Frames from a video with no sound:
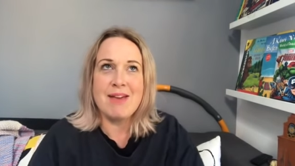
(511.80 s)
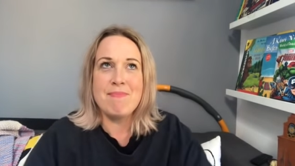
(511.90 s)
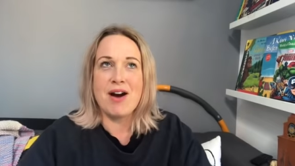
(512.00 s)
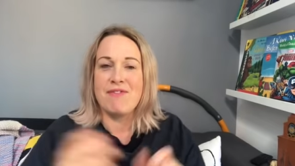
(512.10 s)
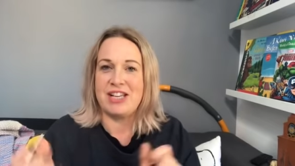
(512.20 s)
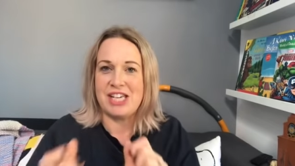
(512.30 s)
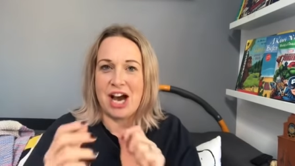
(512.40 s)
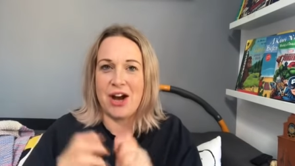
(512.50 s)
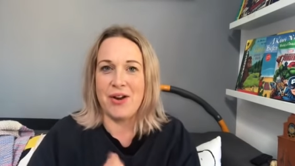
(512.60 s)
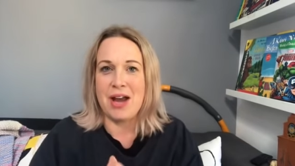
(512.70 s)
in my
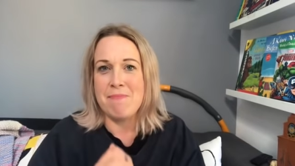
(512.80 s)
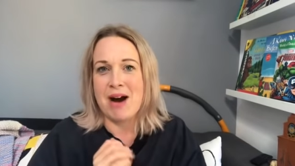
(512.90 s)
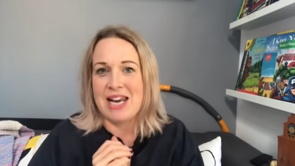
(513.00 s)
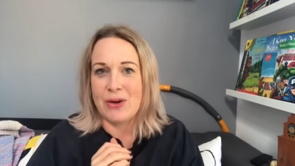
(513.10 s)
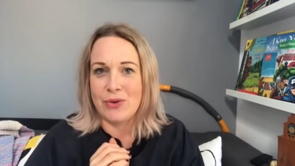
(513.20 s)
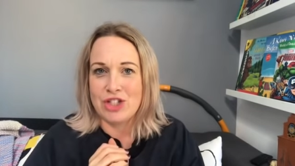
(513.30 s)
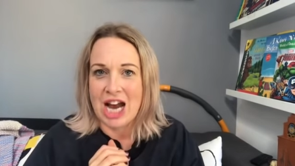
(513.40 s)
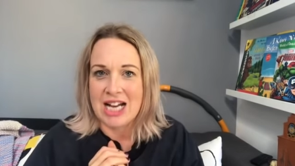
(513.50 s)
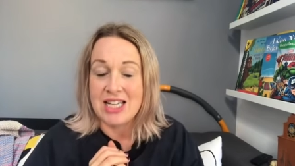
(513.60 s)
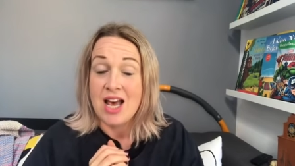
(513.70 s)
video, in my little
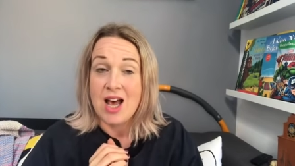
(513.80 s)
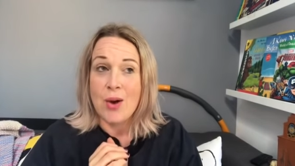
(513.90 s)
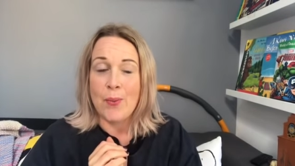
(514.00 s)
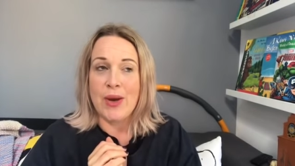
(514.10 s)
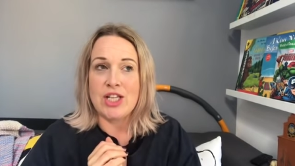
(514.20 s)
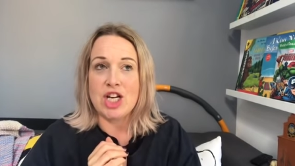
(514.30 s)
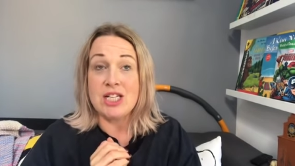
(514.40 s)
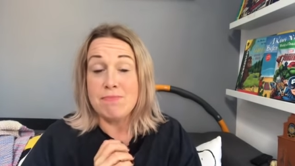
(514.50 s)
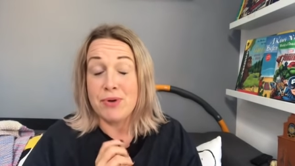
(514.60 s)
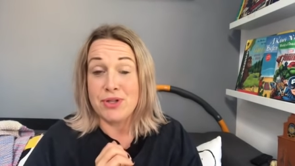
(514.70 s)
chat, which I
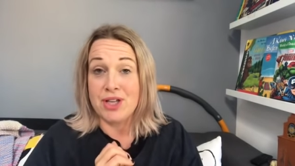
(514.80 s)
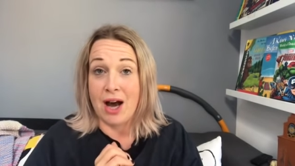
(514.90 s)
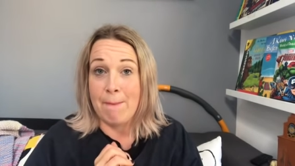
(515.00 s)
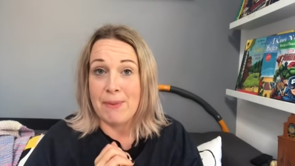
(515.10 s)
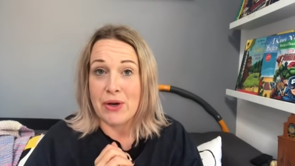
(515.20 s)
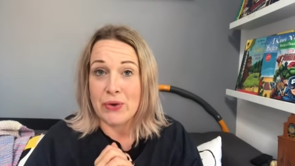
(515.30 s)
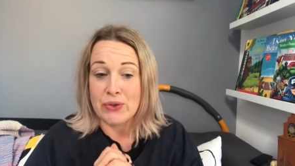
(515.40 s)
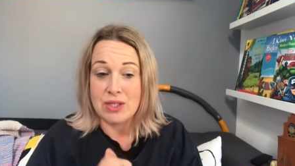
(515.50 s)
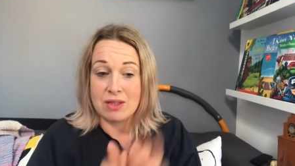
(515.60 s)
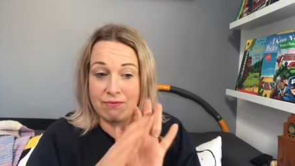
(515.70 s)
didn't put up
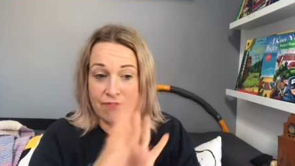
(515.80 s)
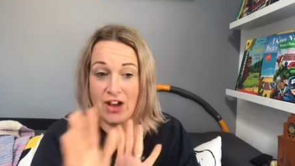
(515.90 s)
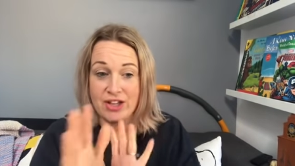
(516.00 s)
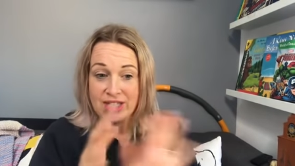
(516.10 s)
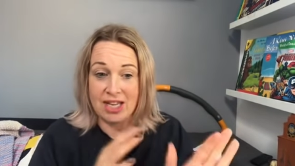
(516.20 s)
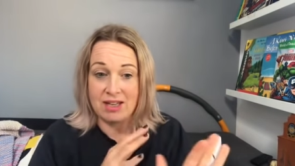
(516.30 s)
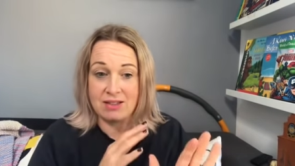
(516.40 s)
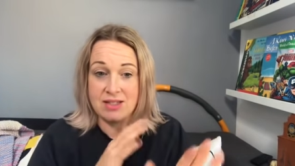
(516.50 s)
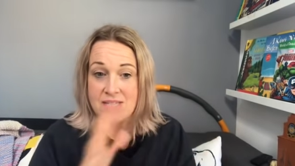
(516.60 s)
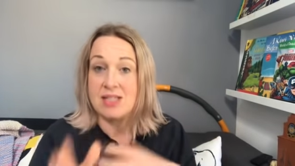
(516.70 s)
because the first
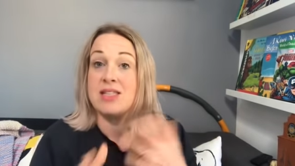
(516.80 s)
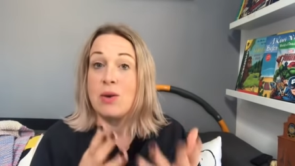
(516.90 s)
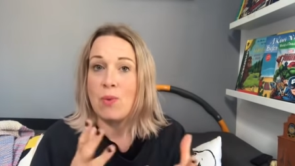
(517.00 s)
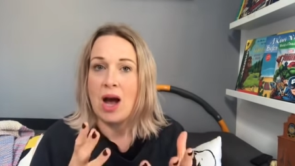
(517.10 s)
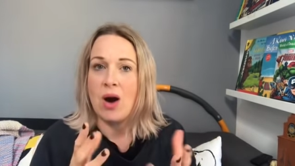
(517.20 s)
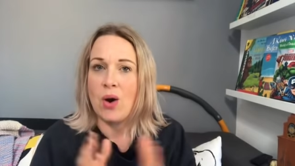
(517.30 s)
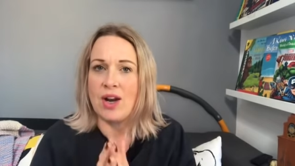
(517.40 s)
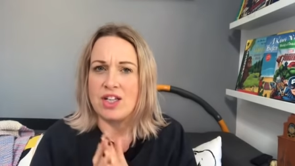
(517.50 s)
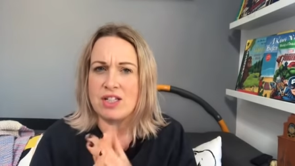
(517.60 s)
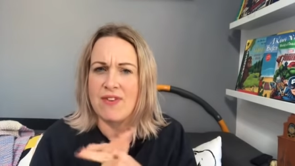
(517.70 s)
thing didn't sit well
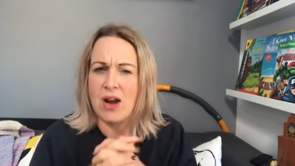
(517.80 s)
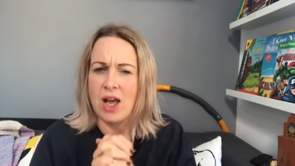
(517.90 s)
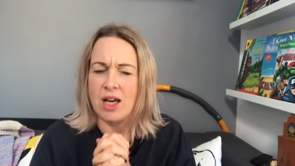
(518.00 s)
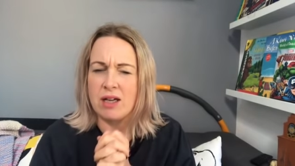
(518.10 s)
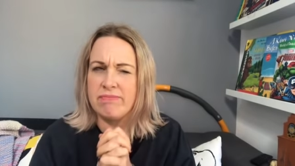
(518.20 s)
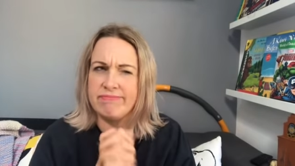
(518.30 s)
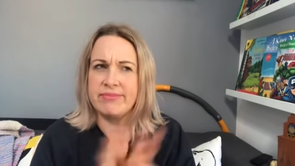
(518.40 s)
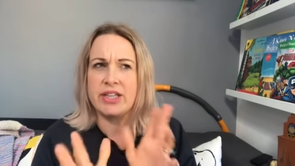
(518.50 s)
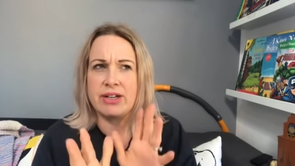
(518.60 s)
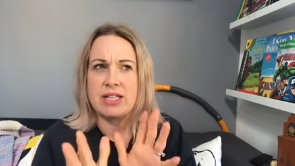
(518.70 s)
and I just felt like,
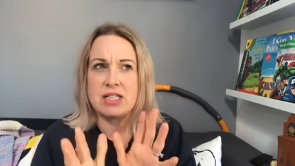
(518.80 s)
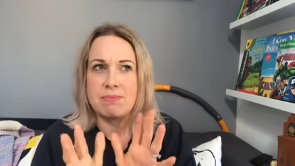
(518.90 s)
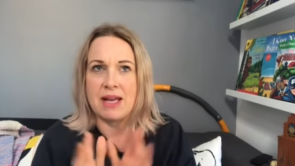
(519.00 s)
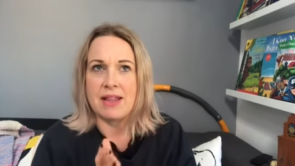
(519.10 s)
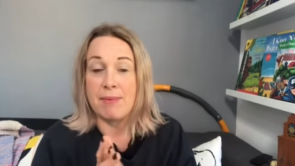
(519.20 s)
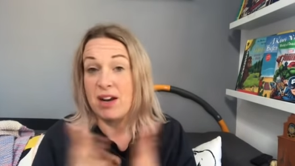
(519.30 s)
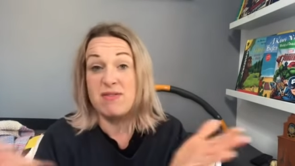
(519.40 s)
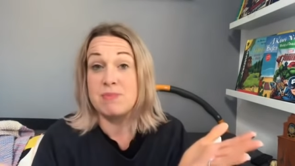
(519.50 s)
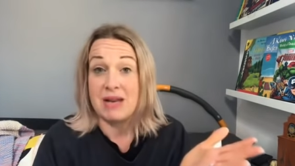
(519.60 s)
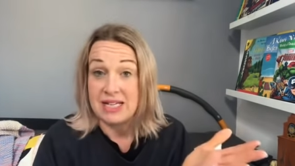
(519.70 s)
don't need to explain that, but I've
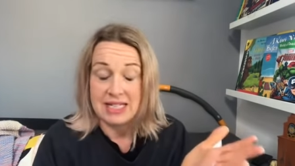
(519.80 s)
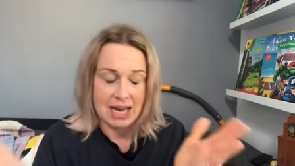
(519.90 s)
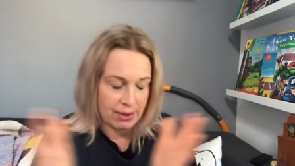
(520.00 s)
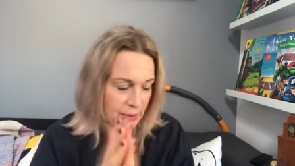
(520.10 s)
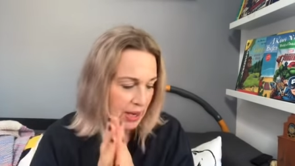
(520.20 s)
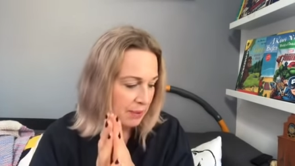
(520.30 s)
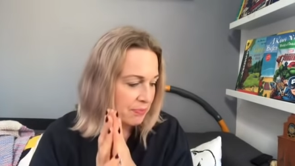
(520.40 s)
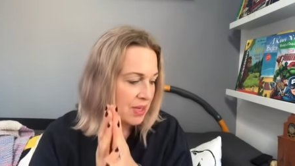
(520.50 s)
explained it now anyway.